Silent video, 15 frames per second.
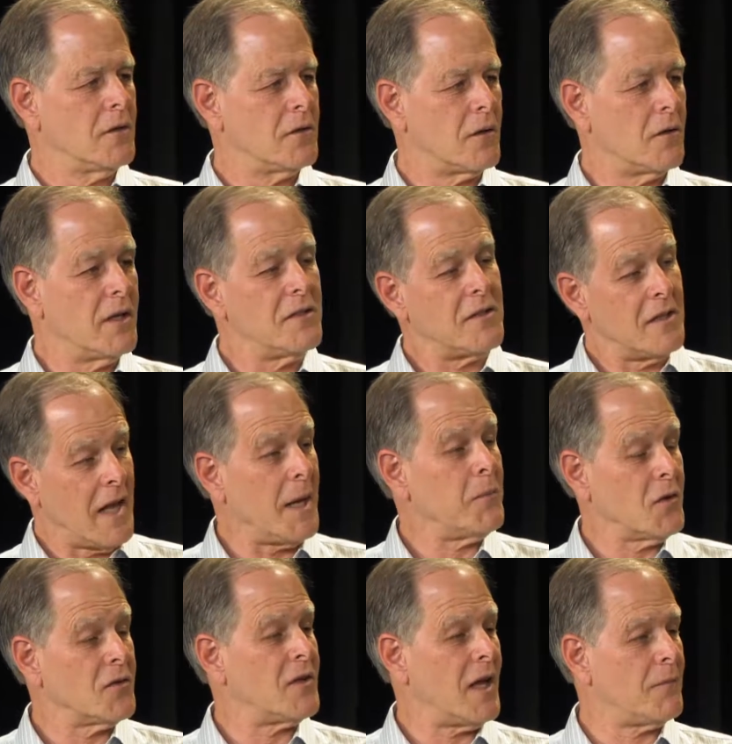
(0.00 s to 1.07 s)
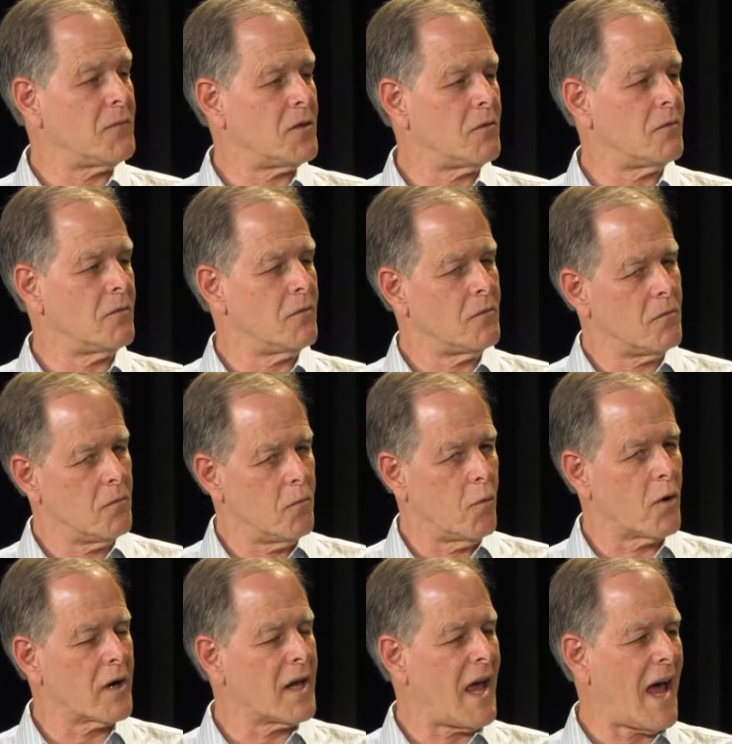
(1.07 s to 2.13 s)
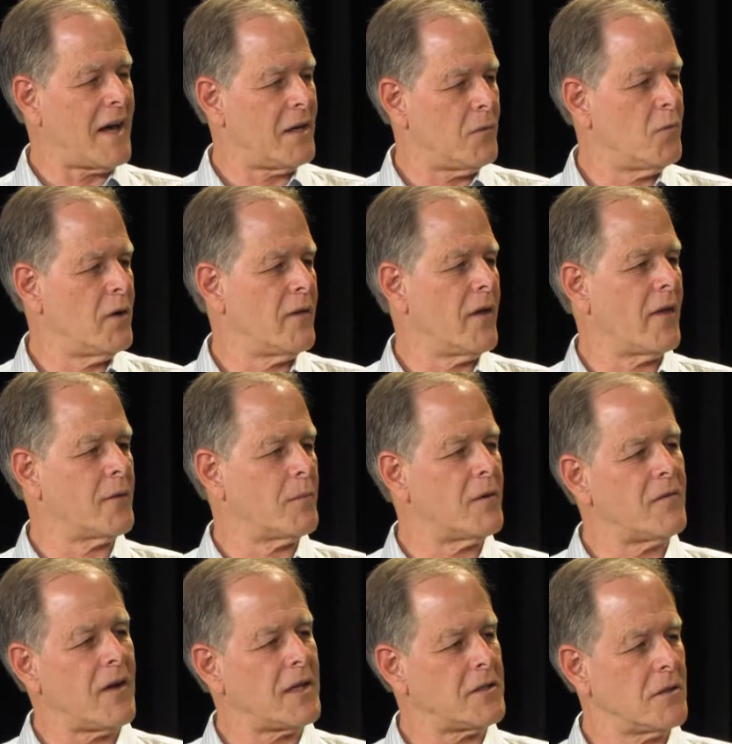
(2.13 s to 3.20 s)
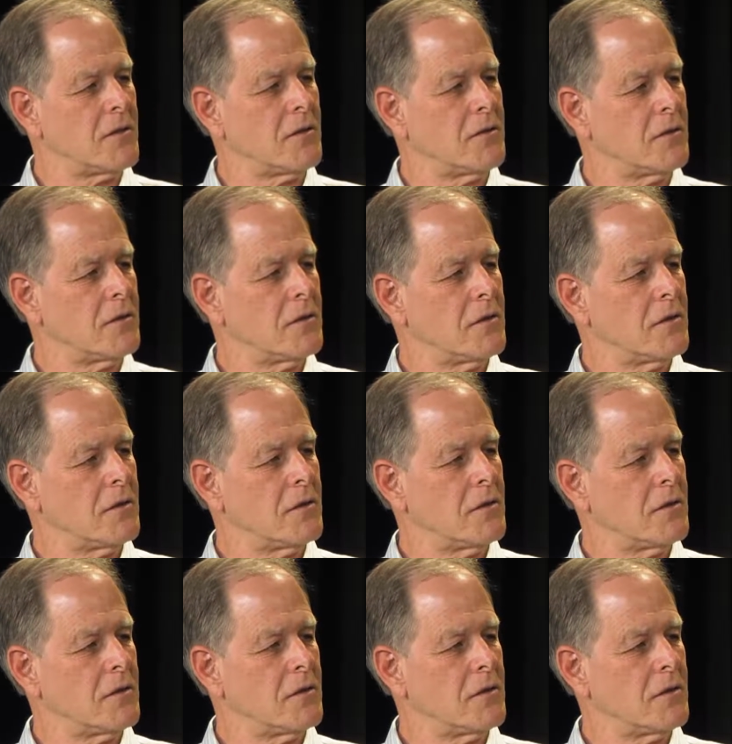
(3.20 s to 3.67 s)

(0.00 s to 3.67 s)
So this enables them to work at it with other professionals.